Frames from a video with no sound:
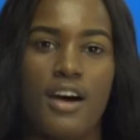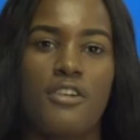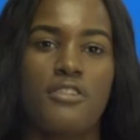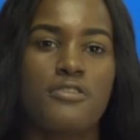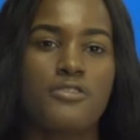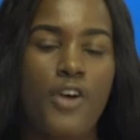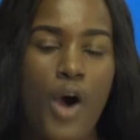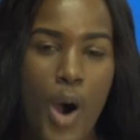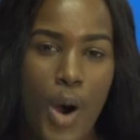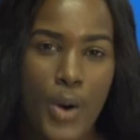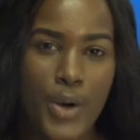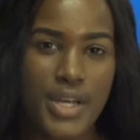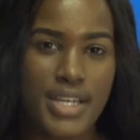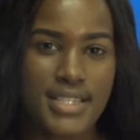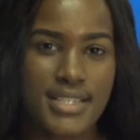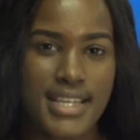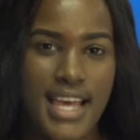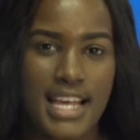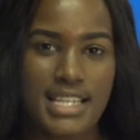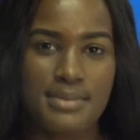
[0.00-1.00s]
Four
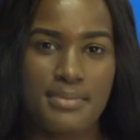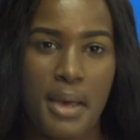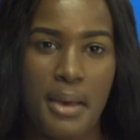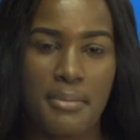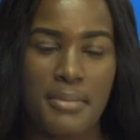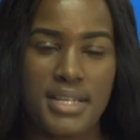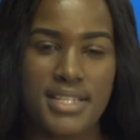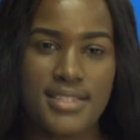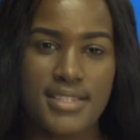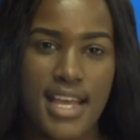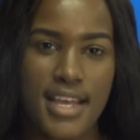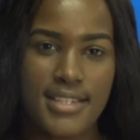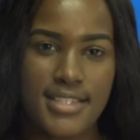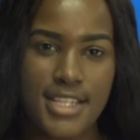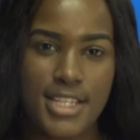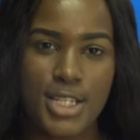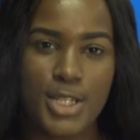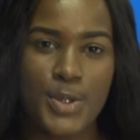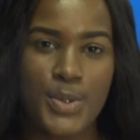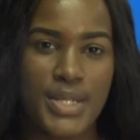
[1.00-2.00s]
OECS member
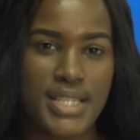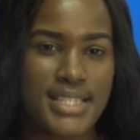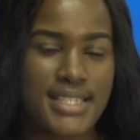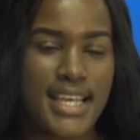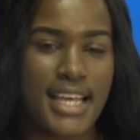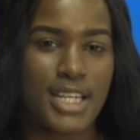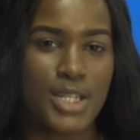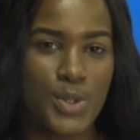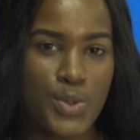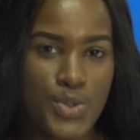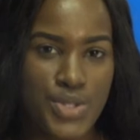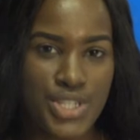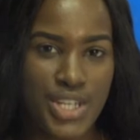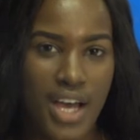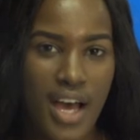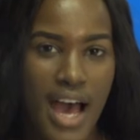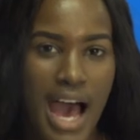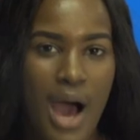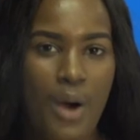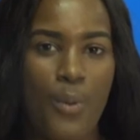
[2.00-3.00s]
states, including St.
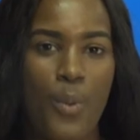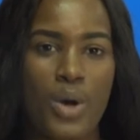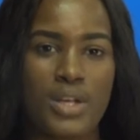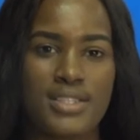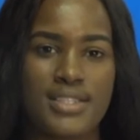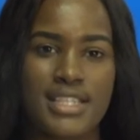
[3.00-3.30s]
Lucia, are one